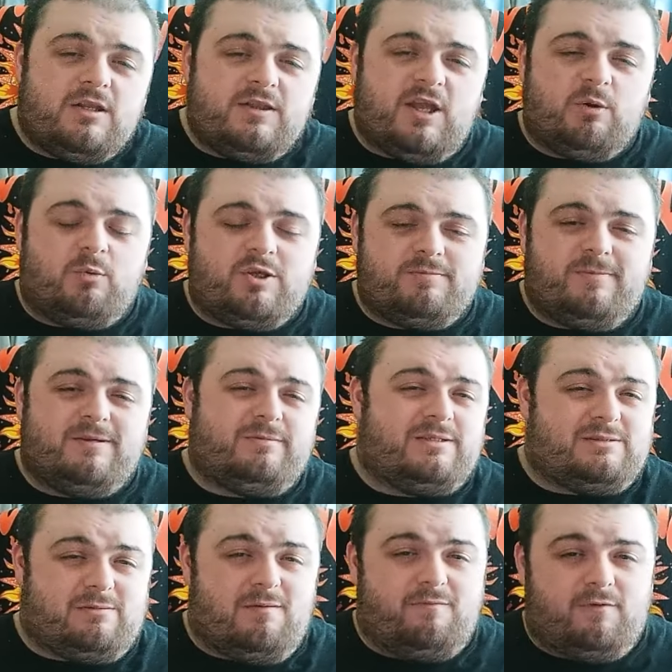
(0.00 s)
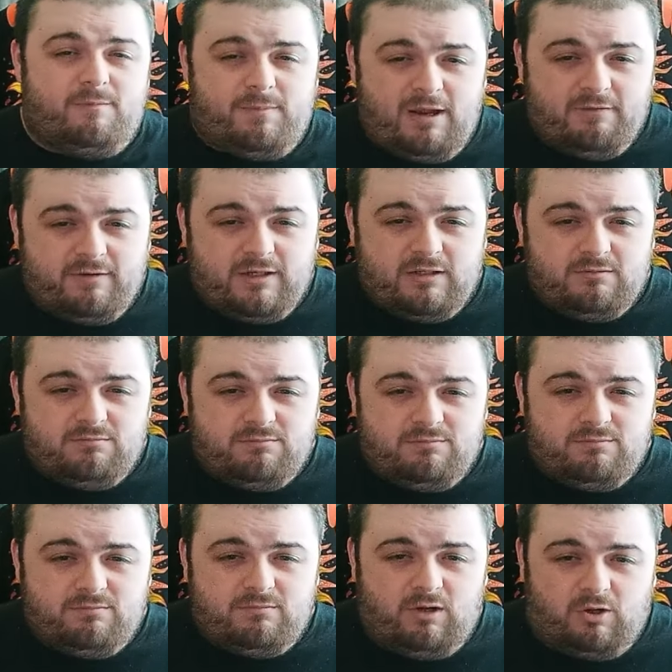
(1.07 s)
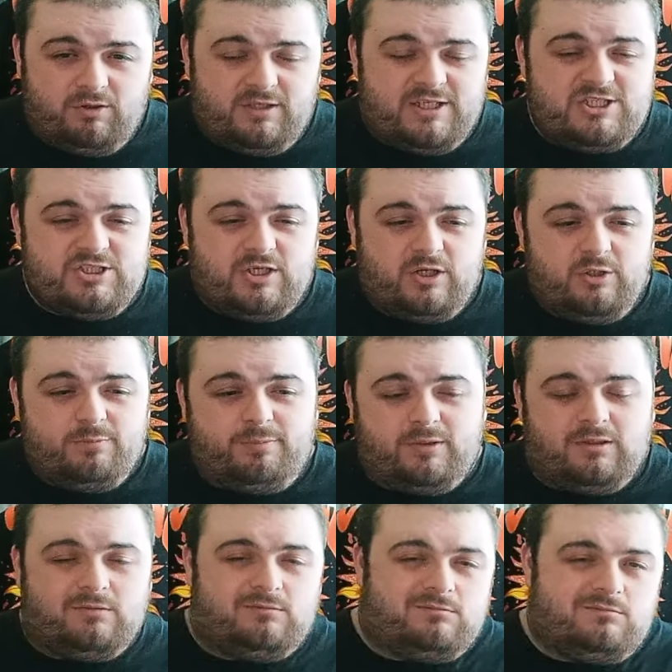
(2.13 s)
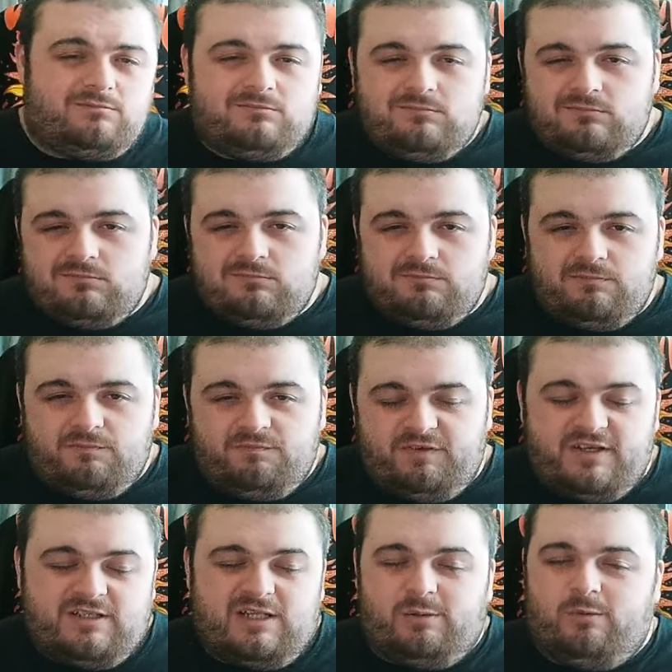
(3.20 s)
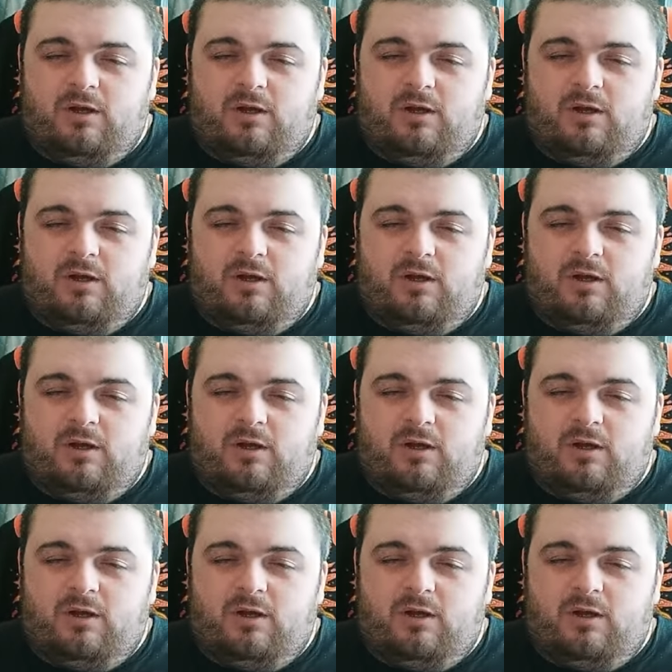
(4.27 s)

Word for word: there was meant to be someone from Barrie on this show, but things didn't